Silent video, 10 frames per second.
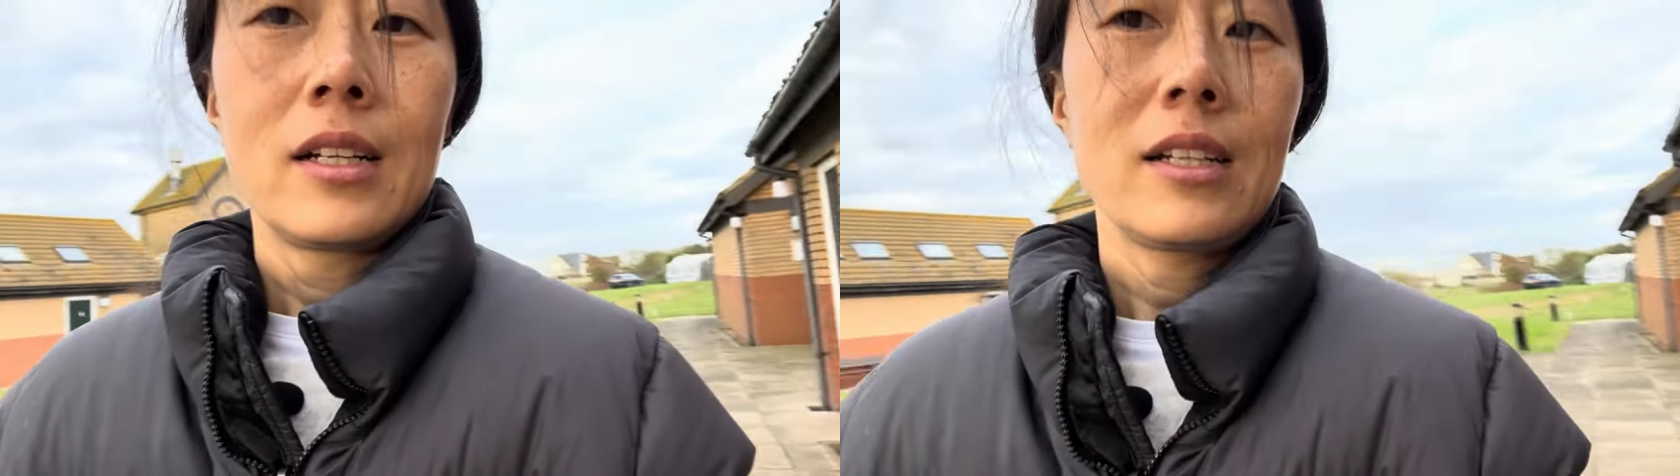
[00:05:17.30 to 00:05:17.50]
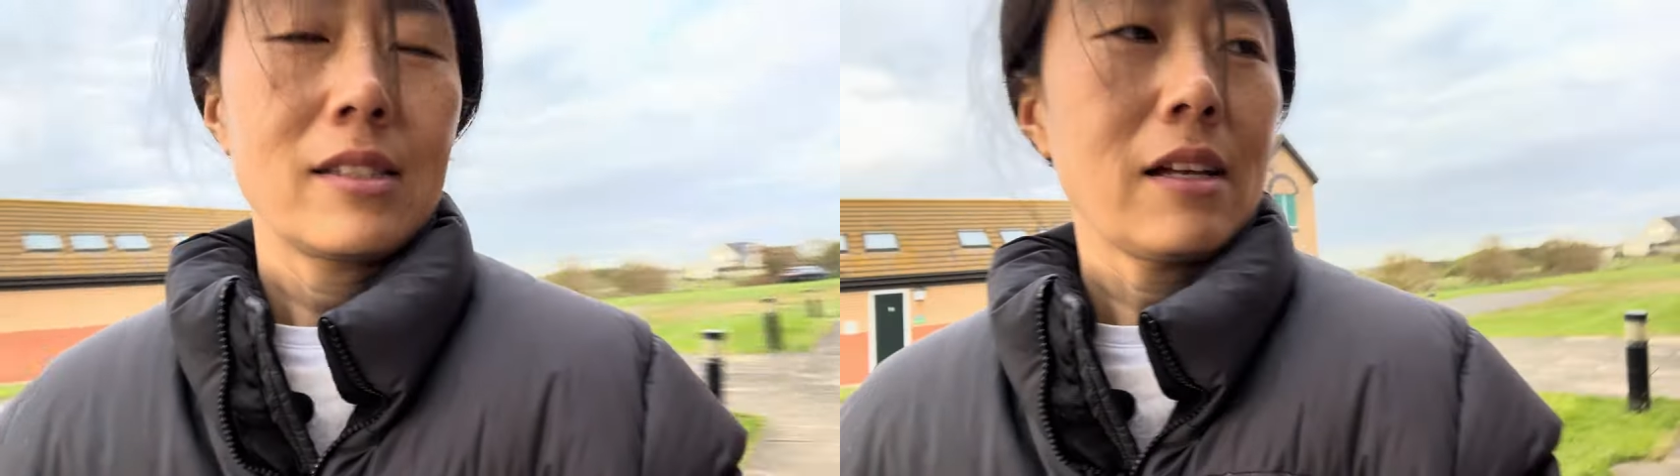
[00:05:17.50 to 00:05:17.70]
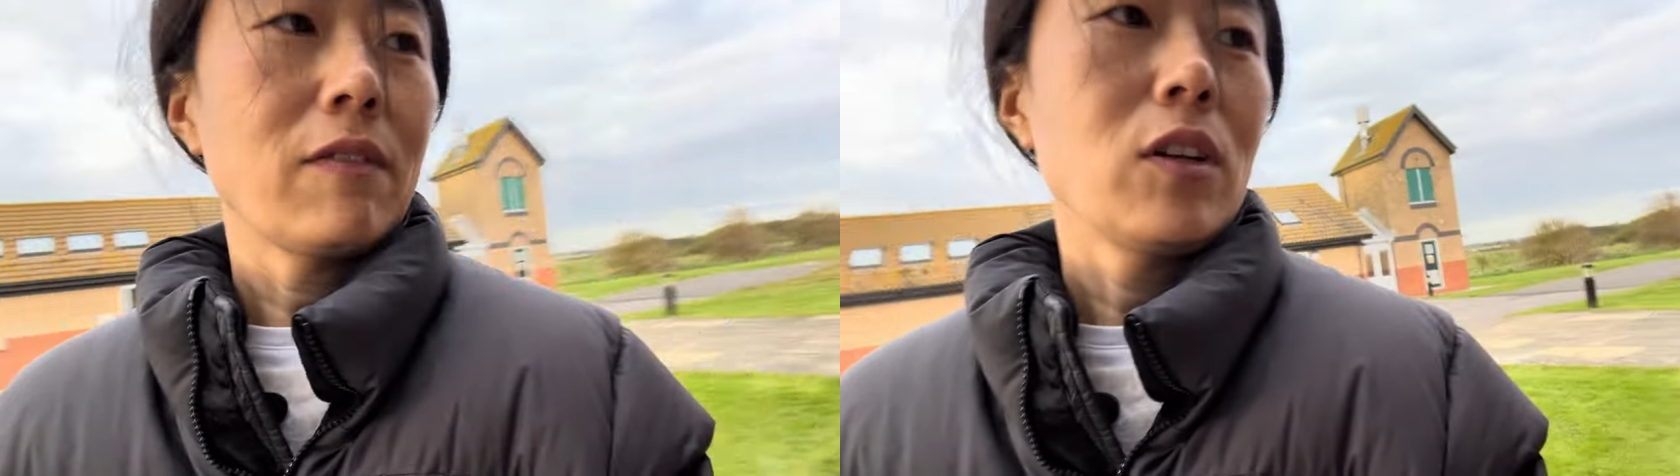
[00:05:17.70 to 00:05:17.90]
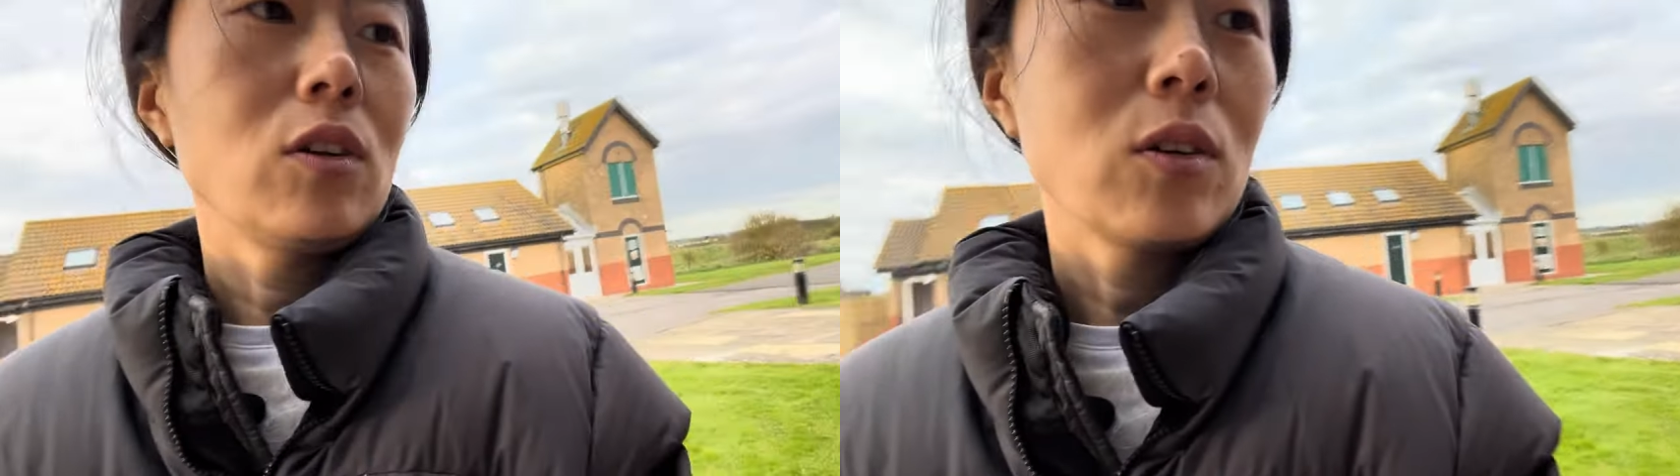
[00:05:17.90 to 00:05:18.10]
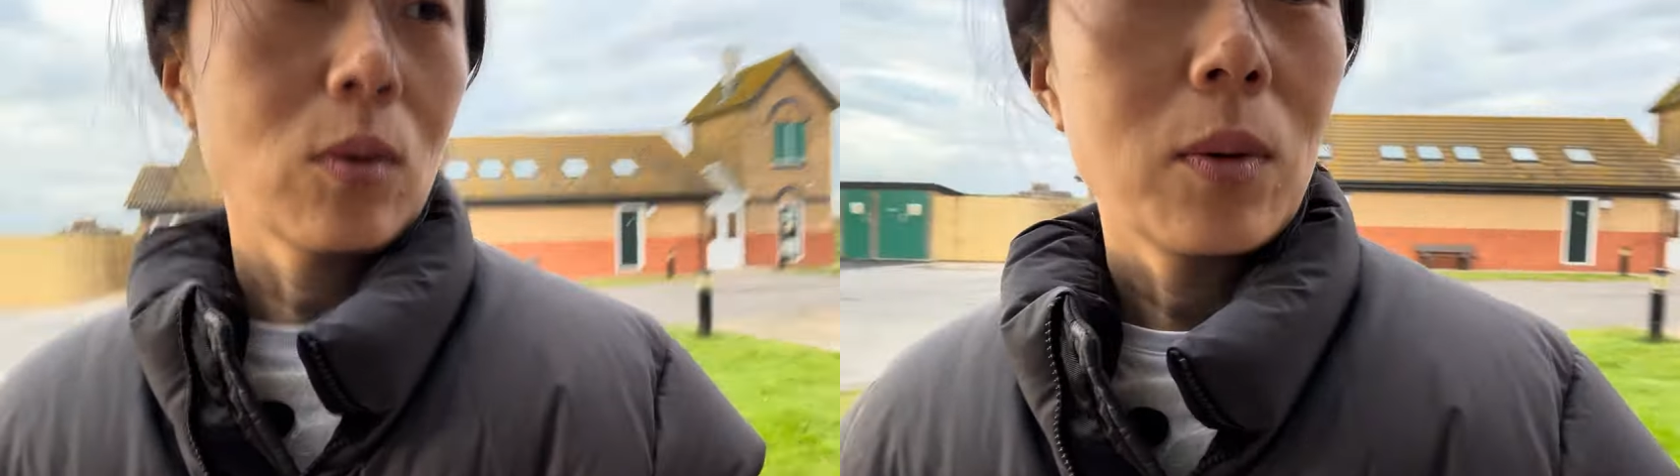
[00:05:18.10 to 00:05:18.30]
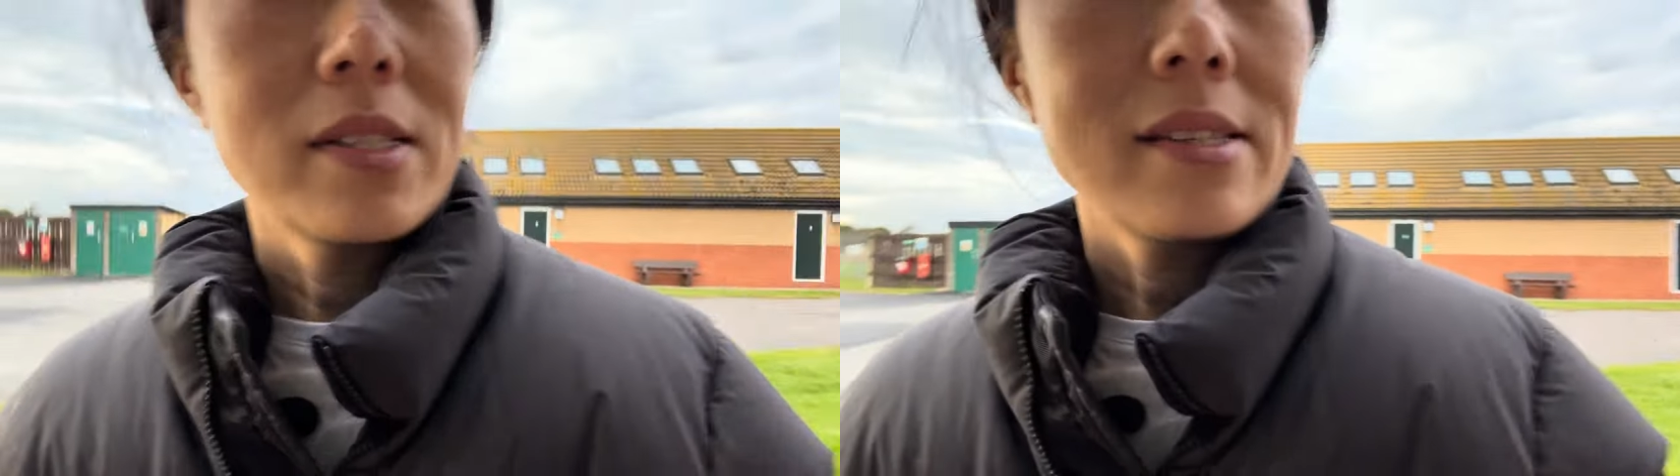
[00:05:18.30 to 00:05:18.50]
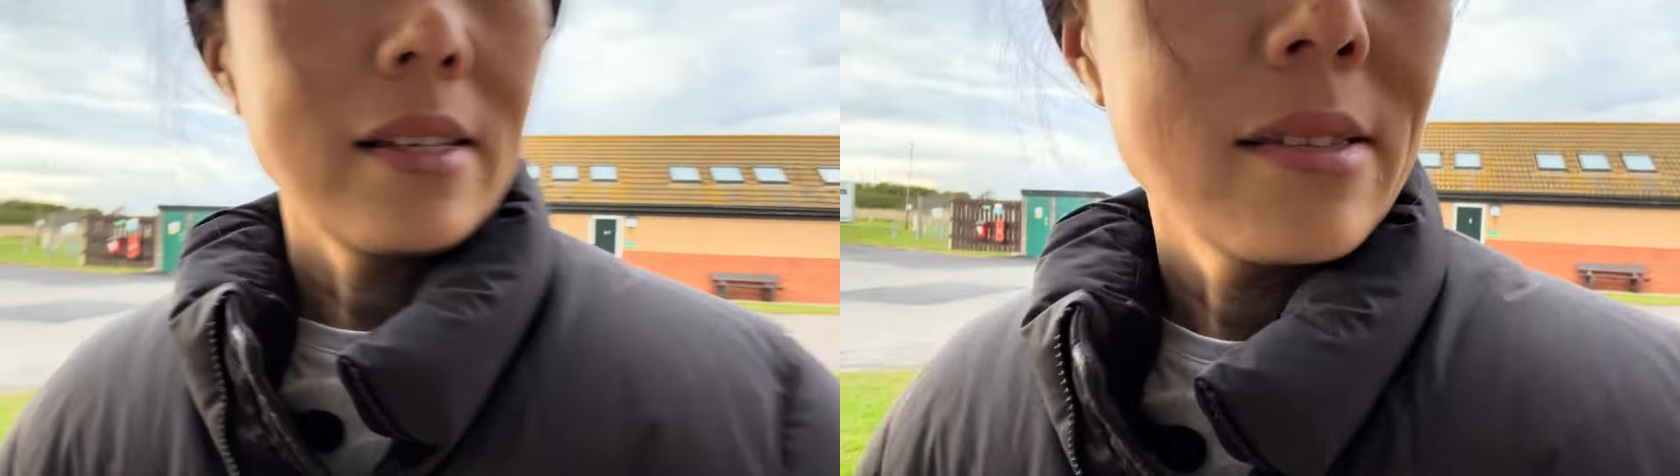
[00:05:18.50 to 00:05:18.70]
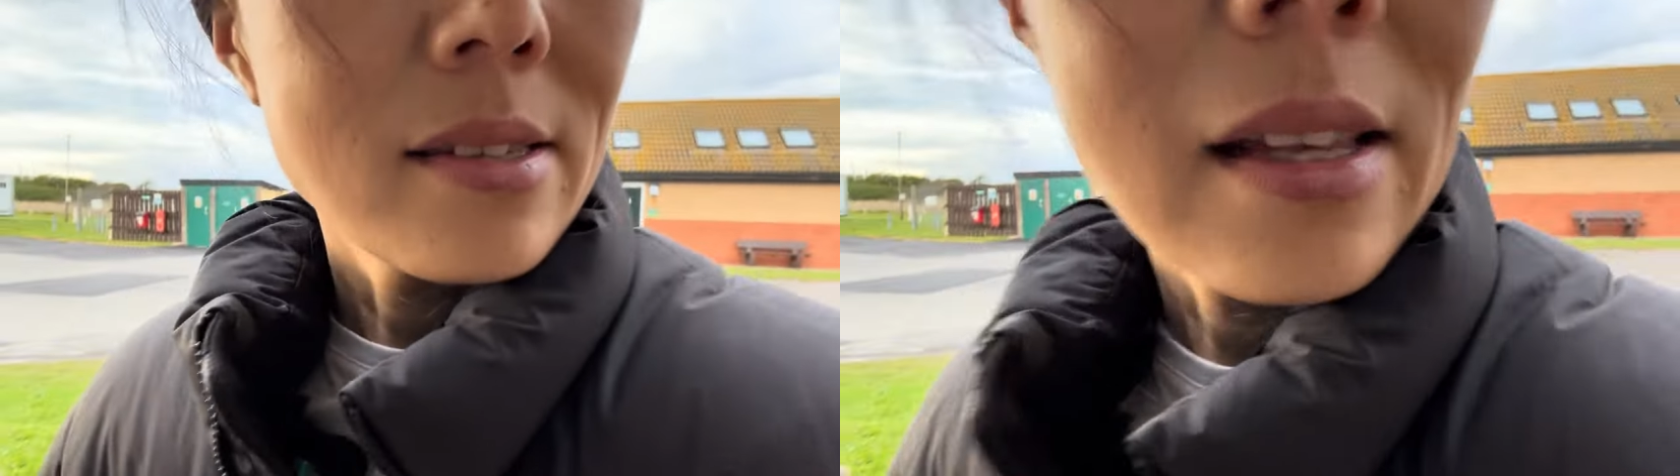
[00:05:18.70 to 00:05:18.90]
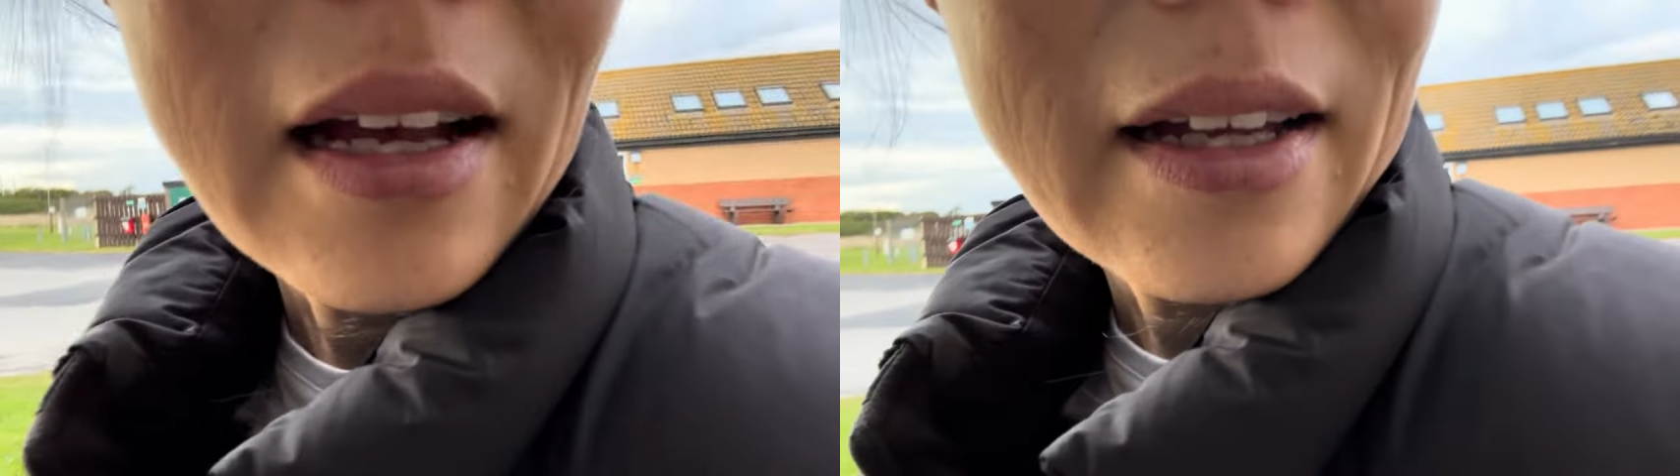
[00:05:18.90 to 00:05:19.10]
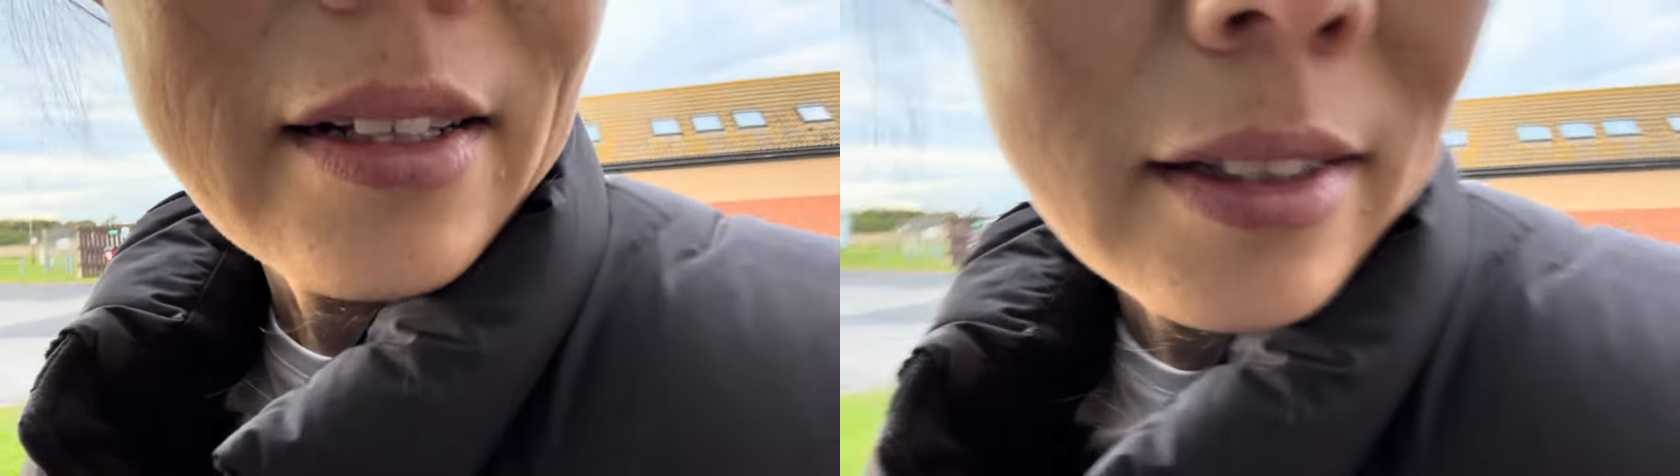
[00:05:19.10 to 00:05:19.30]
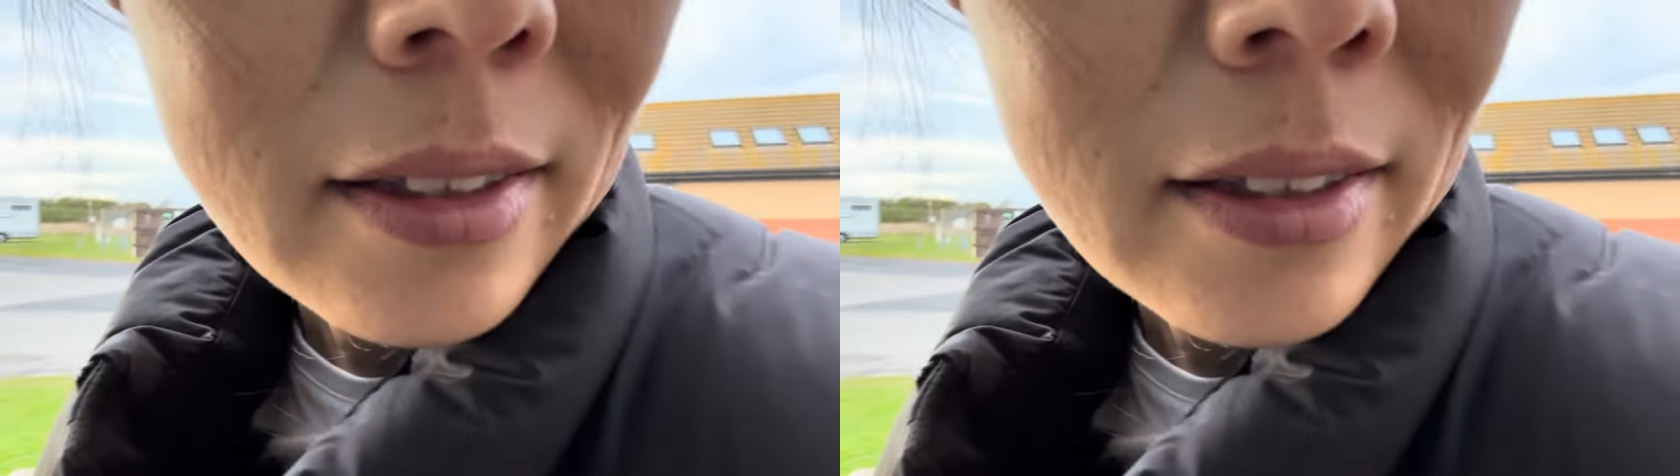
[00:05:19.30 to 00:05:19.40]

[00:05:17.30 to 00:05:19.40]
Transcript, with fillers: Let's have a look what's inside.